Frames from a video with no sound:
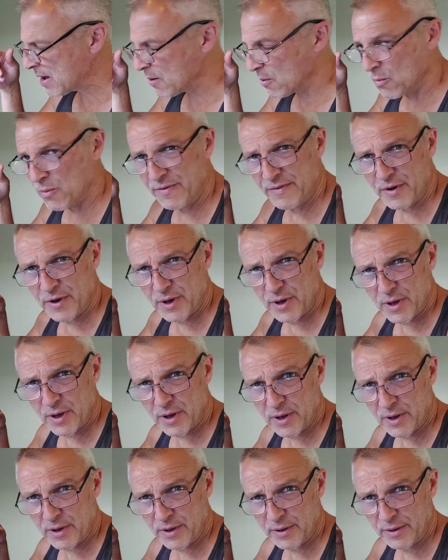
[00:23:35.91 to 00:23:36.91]
with
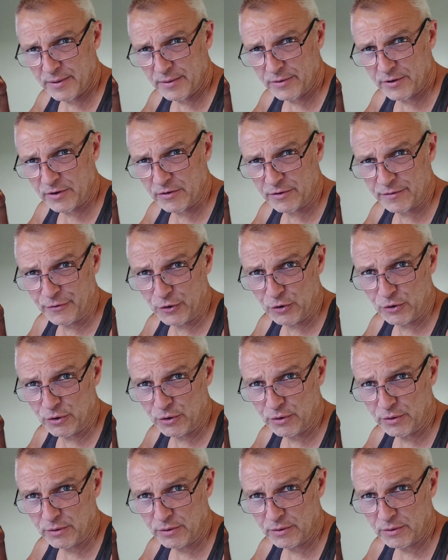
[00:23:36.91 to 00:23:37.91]
a
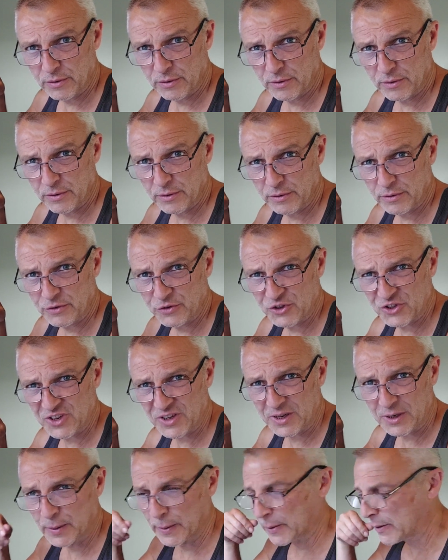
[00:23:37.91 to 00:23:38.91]

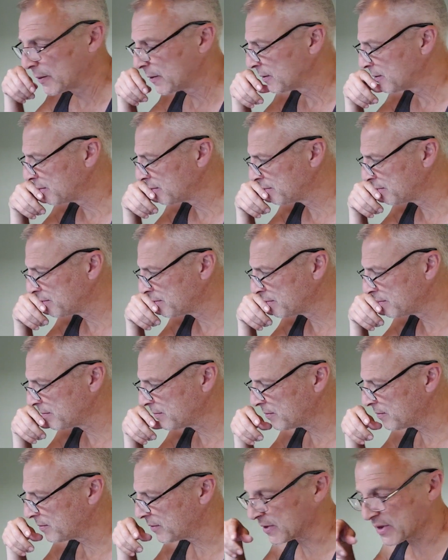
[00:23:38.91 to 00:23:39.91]
64C,
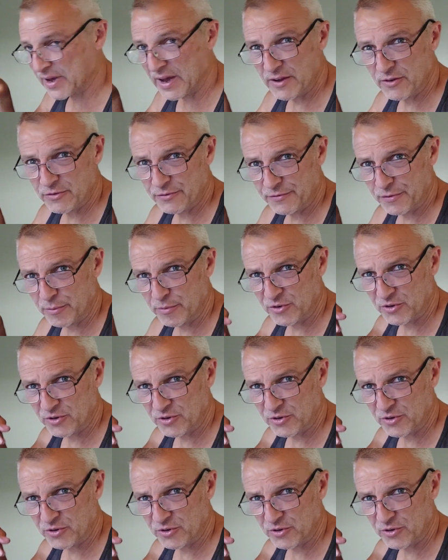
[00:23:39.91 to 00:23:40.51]
the case from a